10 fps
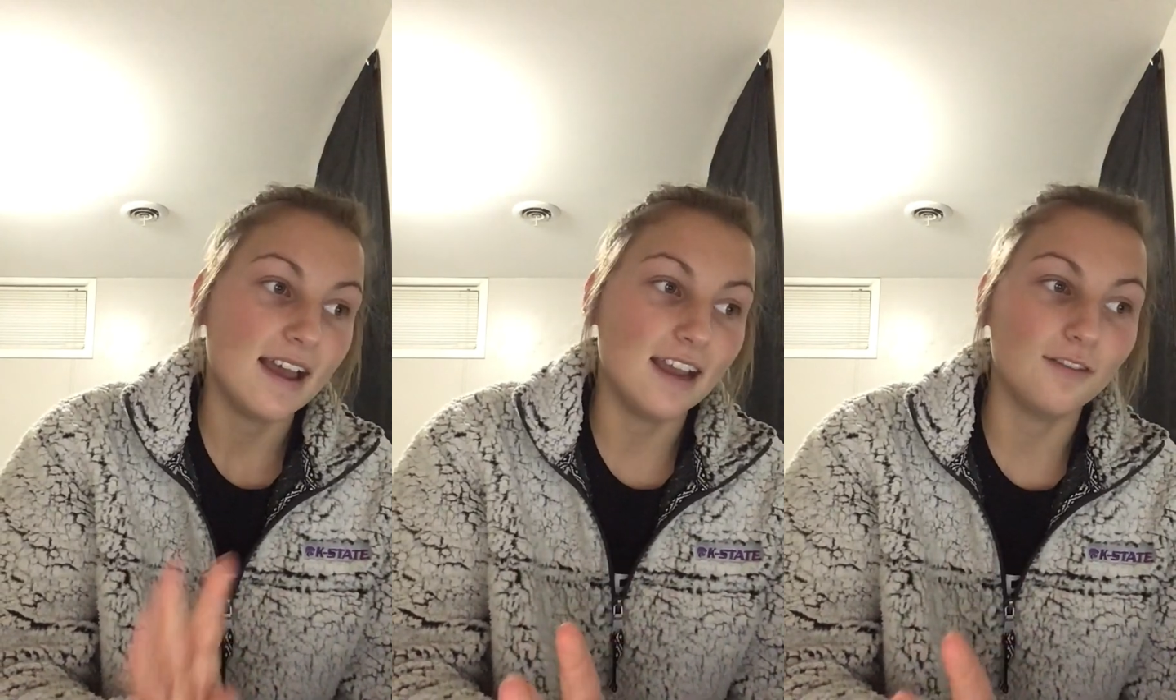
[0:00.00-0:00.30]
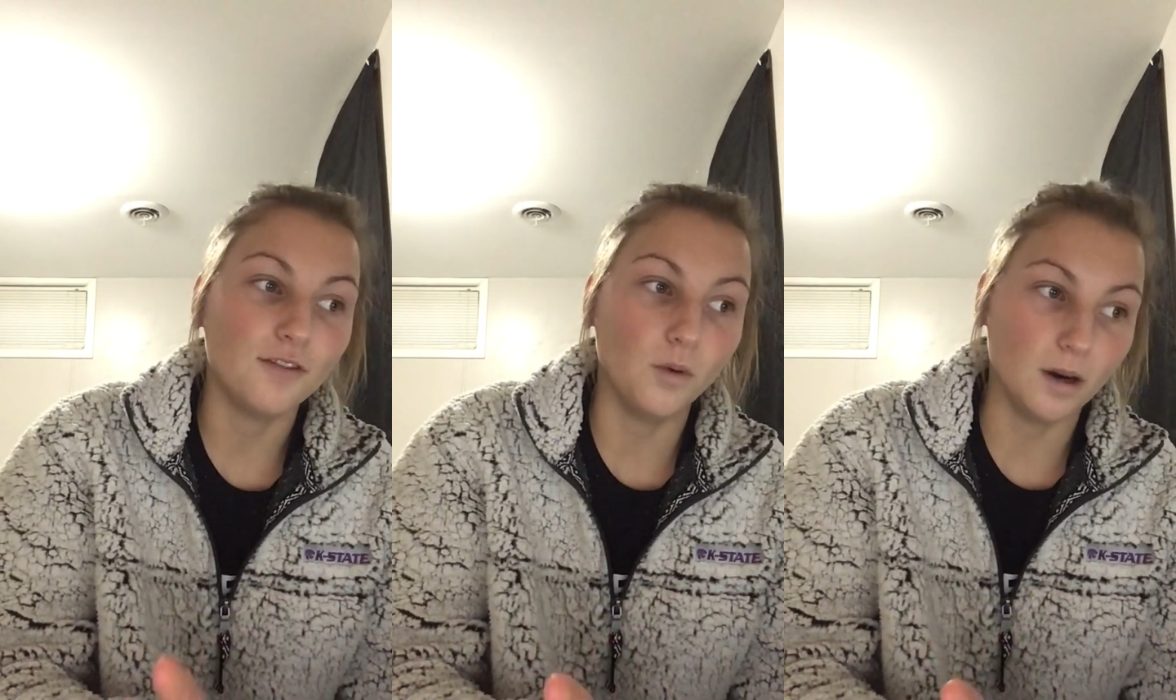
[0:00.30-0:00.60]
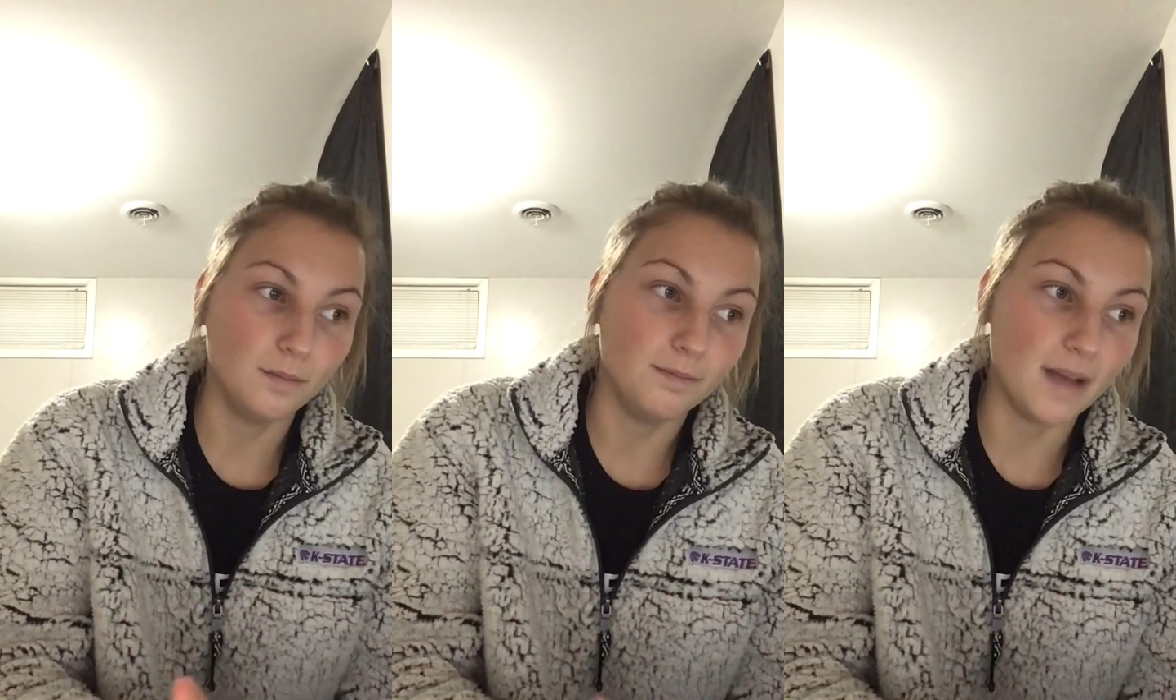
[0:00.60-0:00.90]
And
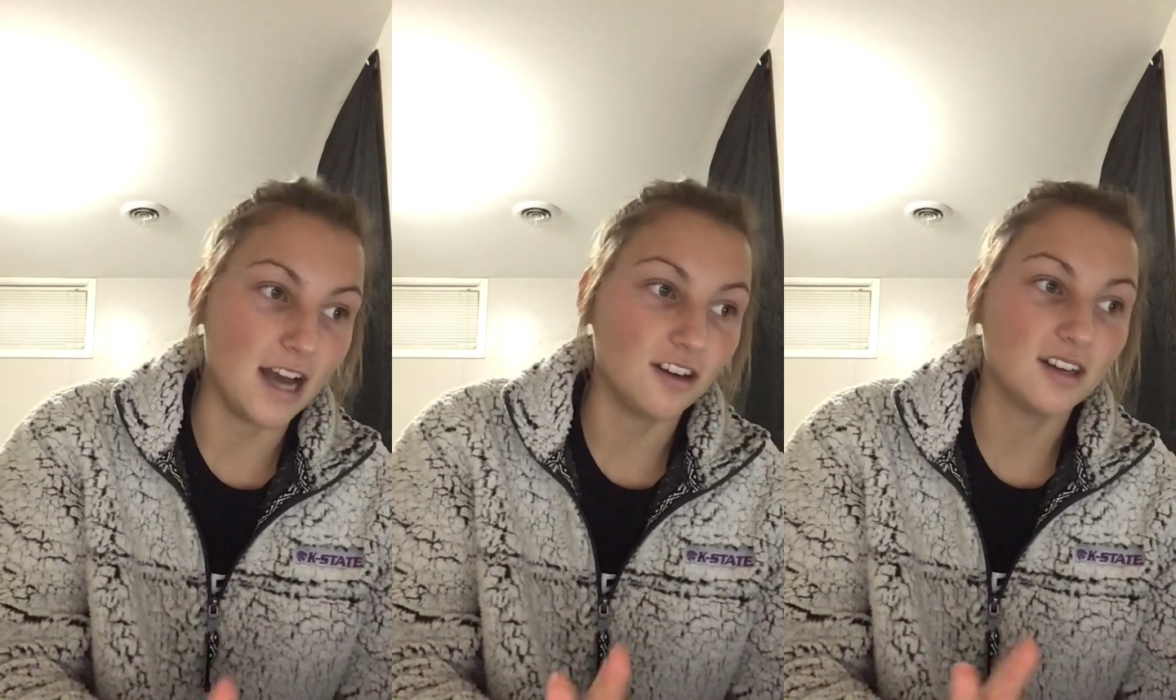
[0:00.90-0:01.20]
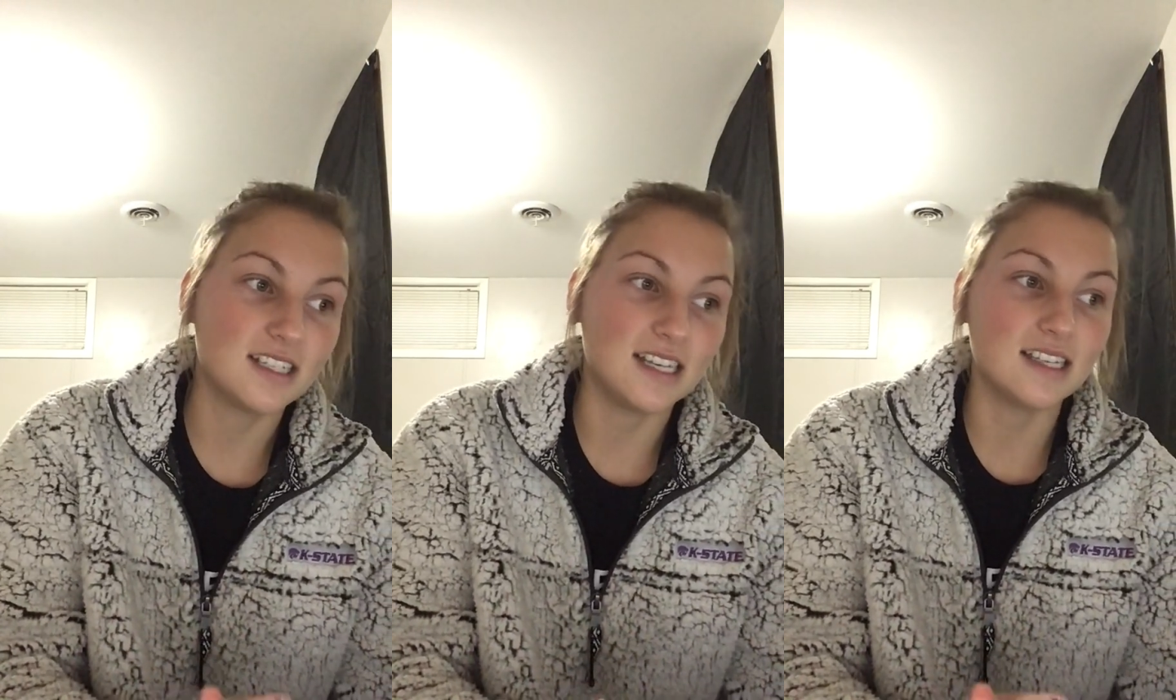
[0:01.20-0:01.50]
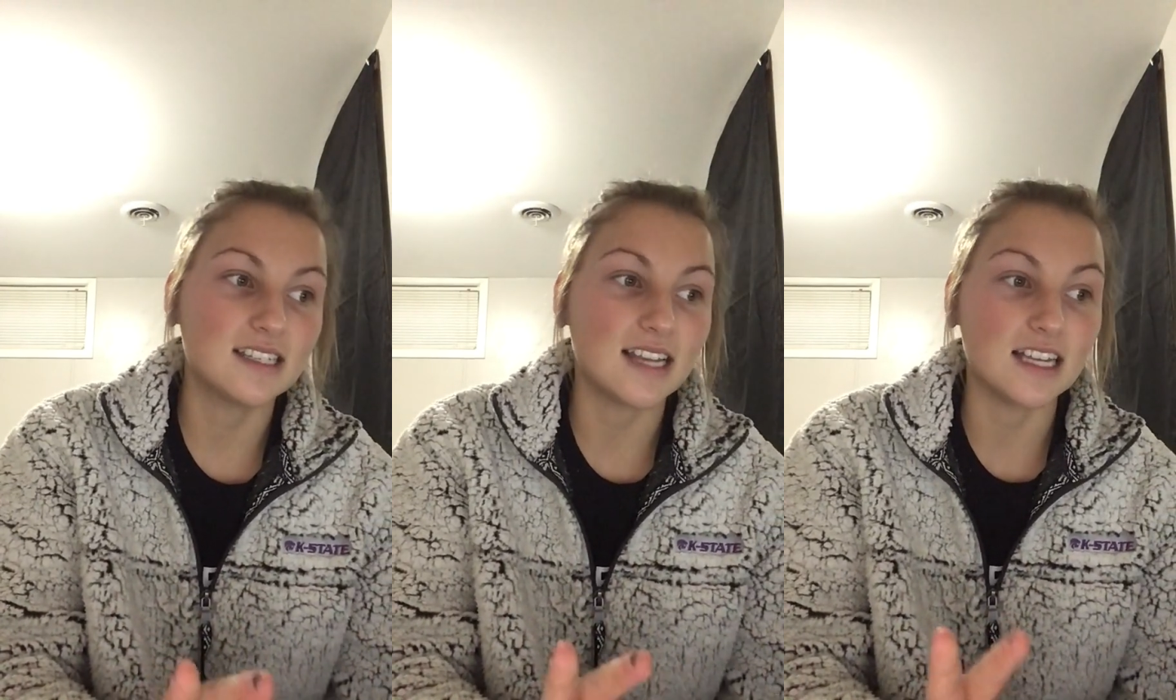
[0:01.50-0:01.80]
4. Matter
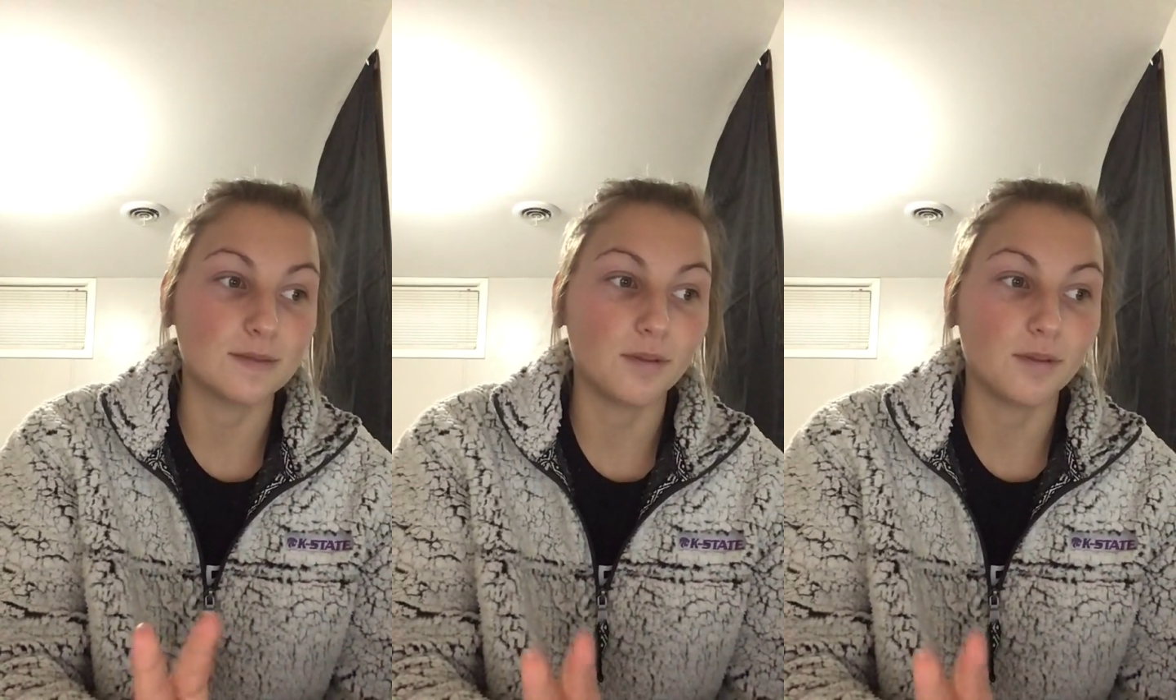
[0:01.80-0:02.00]
exists as